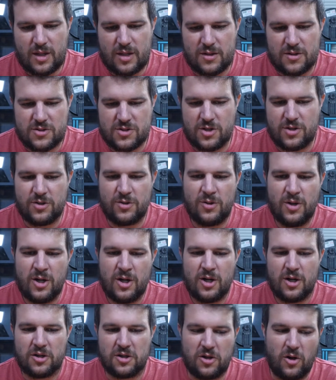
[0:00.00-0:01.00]
So
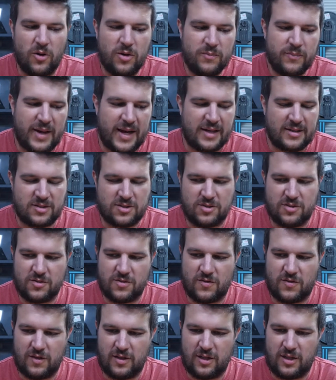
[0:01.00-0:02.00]
going back to
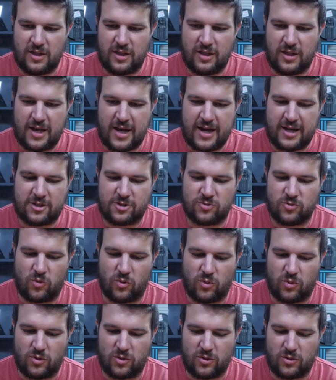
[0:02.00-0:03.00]
the
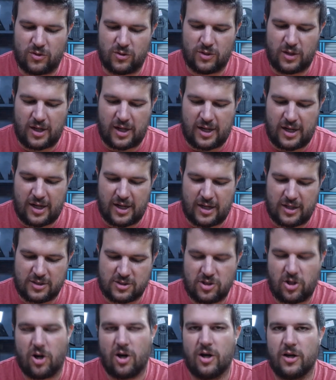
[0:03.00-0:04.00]
actual
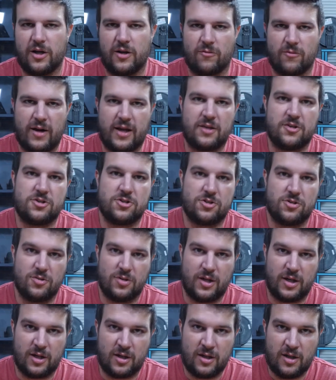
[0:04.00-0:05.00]
target range
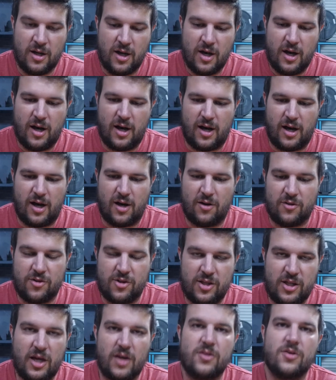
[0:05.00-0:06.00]
shooting,
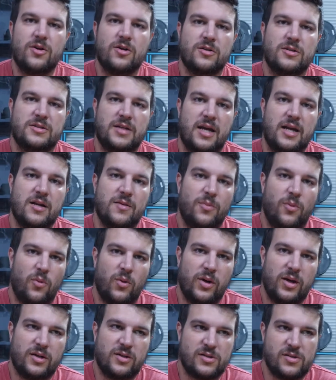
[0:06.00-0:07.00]
the other data
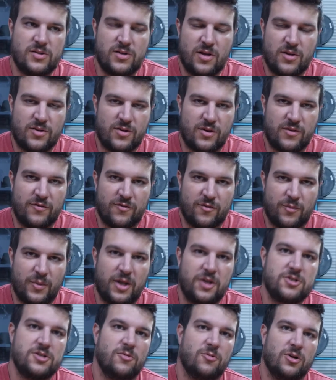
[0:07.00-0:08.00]
point, the other
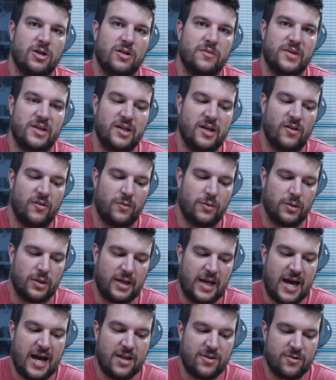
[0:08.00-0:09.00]
information that we're going to be able to
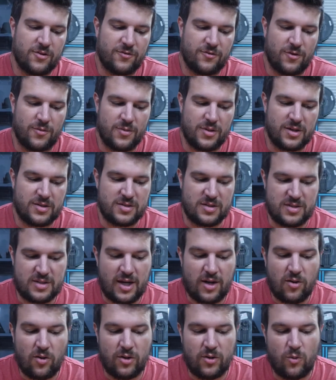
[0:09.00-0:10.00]
gather from this is
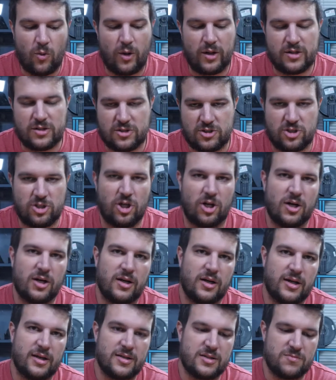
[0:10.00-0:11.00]
not only what
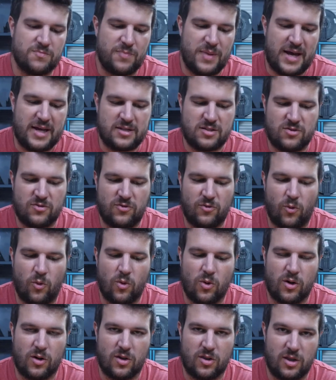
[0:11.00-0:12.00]
dart is best
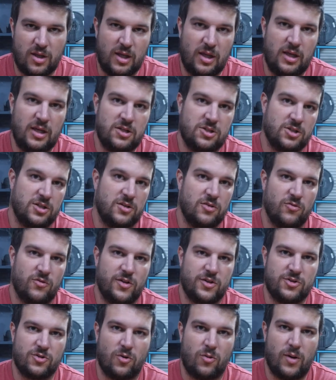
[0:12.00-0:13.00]
for each
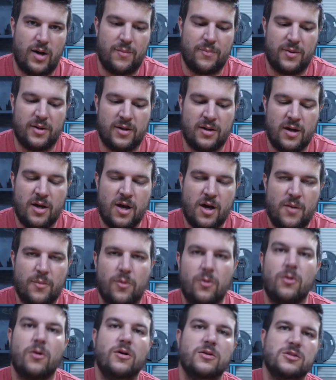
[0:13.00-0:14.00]
individual weapon,
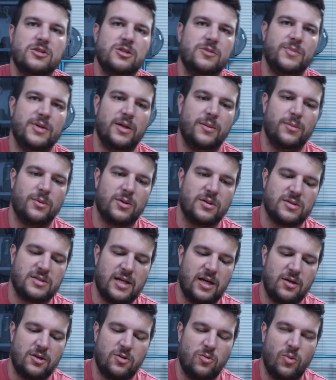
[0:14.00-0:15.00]
but we're also going to be able to
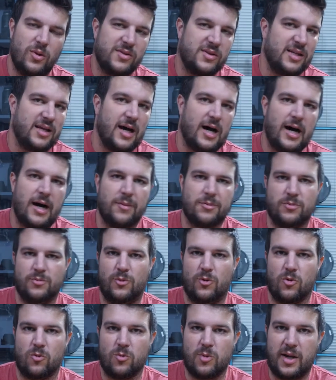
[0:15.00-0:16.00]
tell you what the
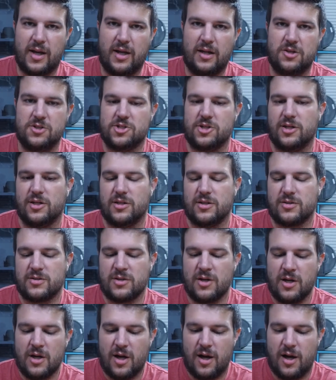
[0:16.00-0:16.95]
optimal range is.